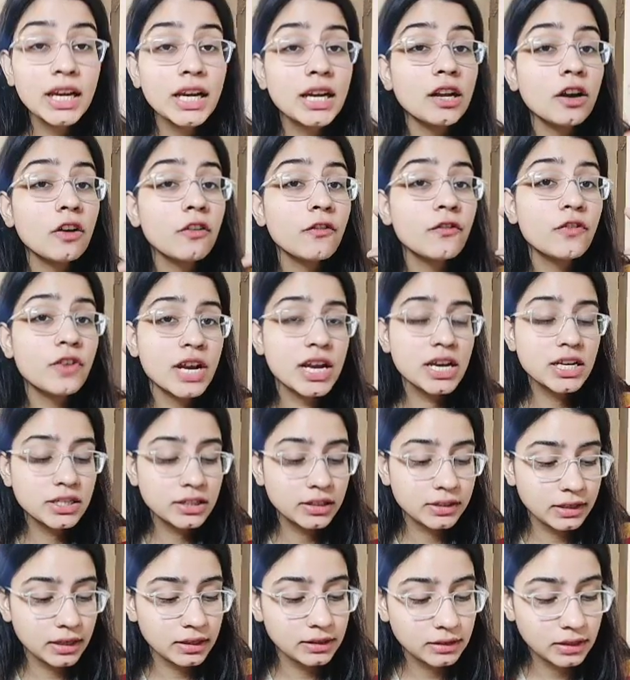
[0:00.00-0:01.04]
we get a
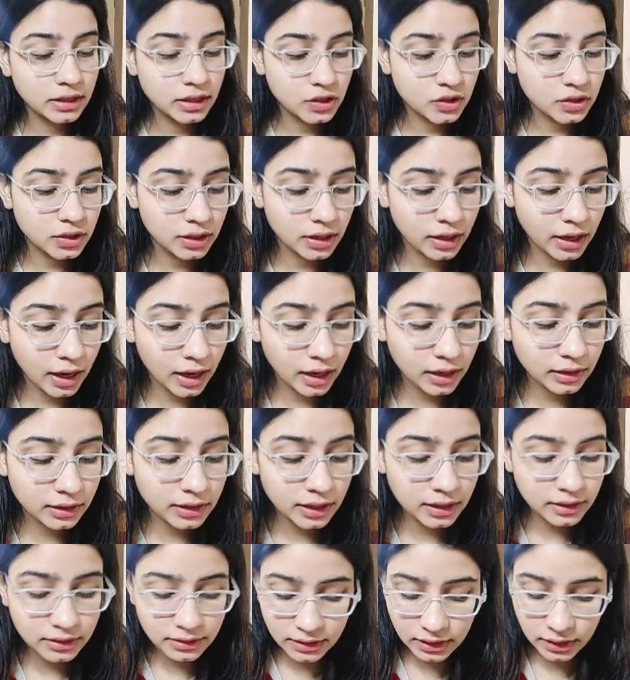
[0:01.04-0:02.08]
fresh
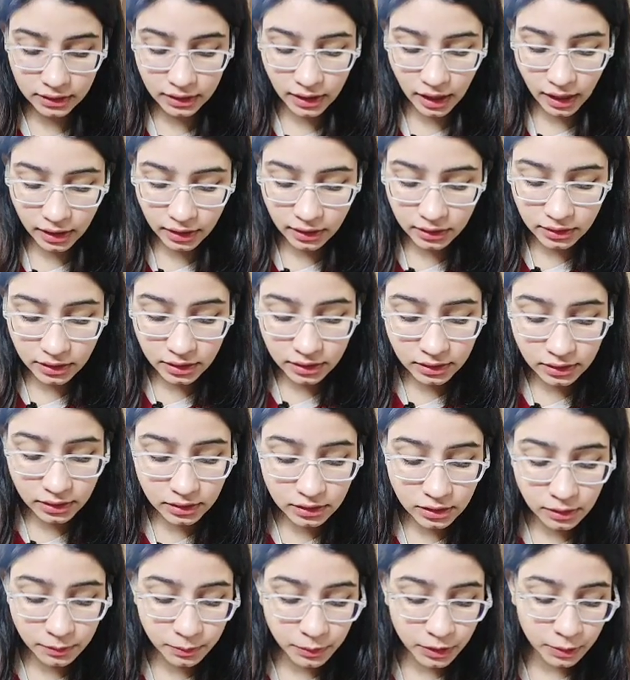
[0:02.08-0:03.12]
sensation. And they say that
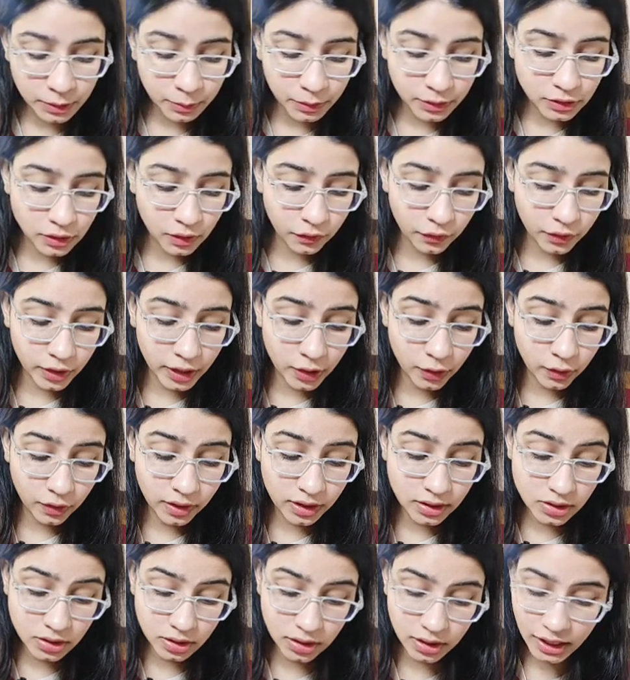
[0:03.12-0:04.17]
this is the purpose
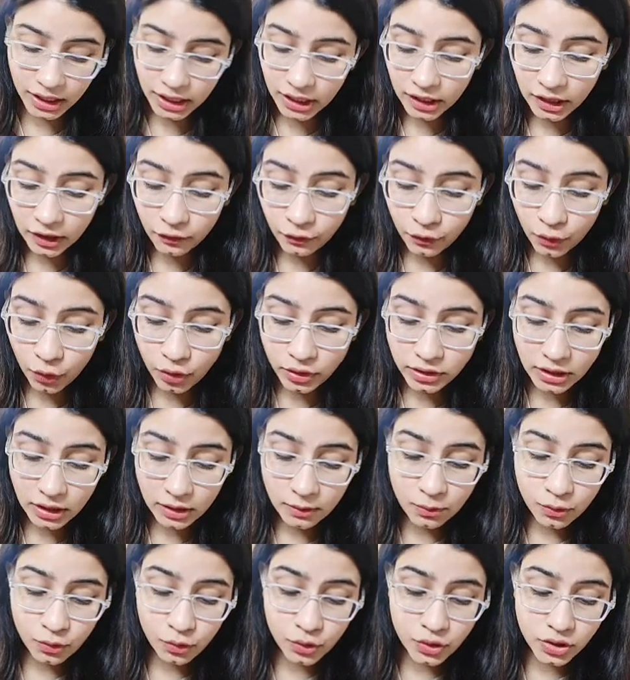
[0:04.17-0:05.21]
of literature. It
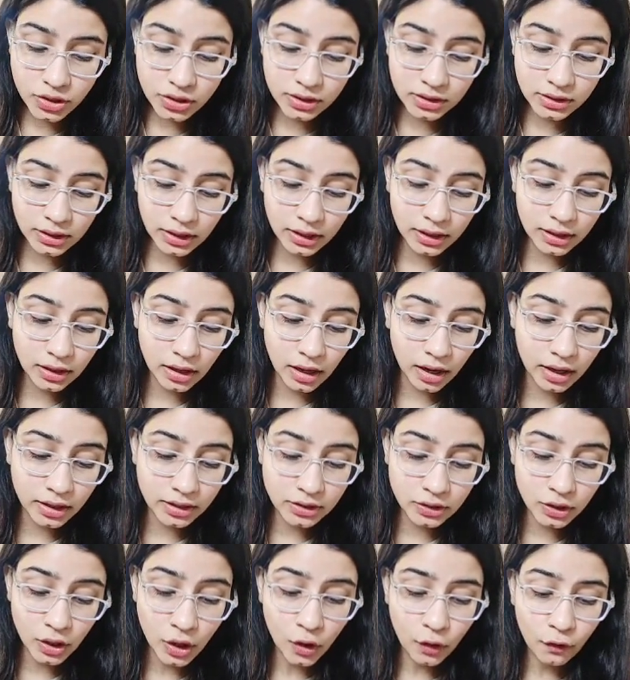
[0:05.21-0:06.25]
evokes emotions
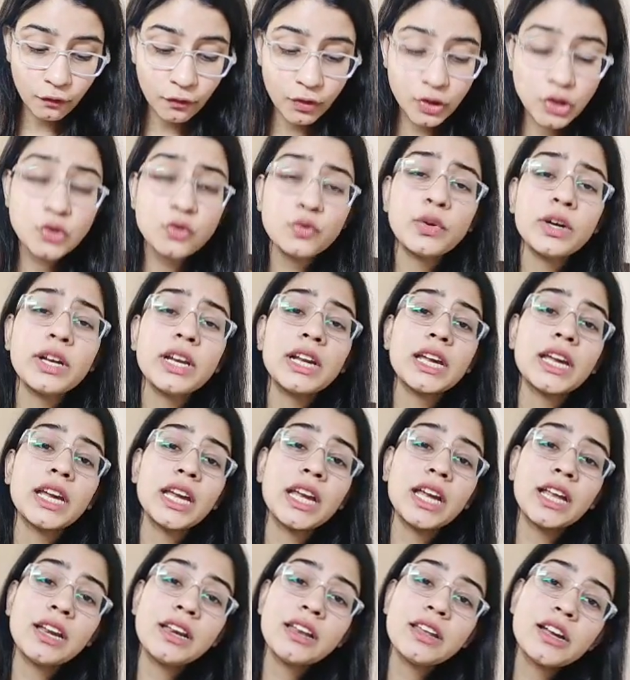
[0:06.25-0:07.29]
in us which
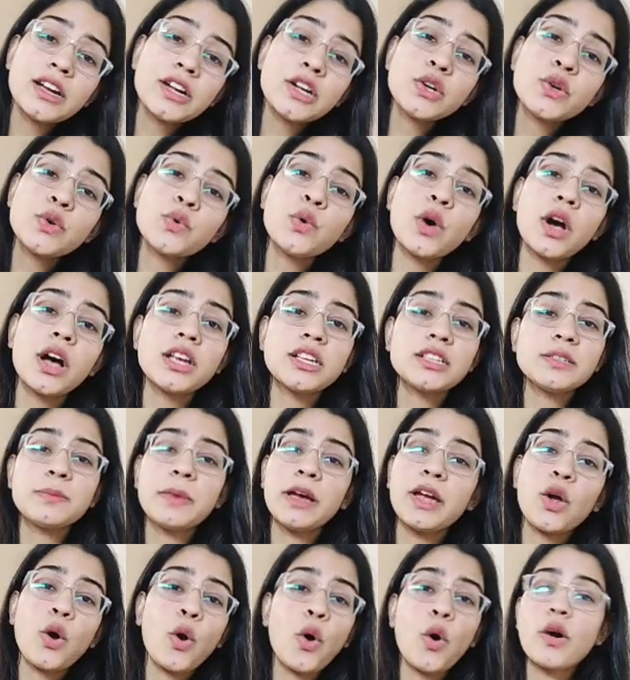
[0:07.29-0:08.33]
were alien to
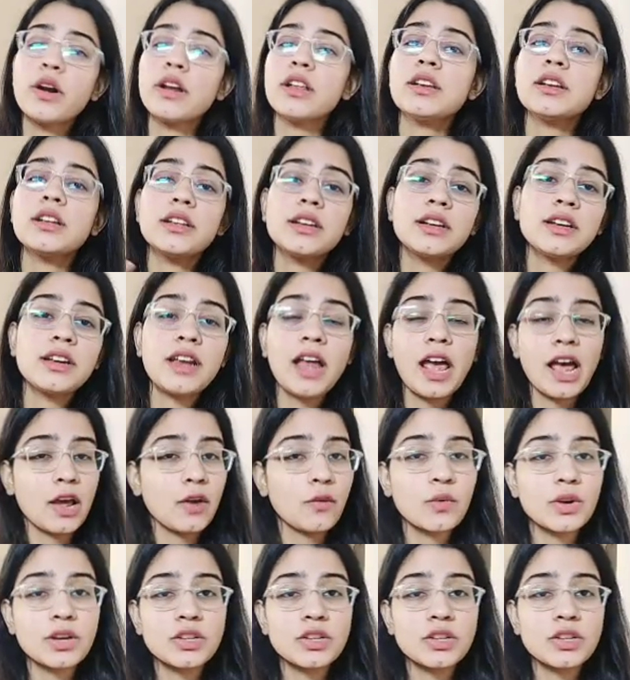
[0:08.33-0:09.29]
us by ordinary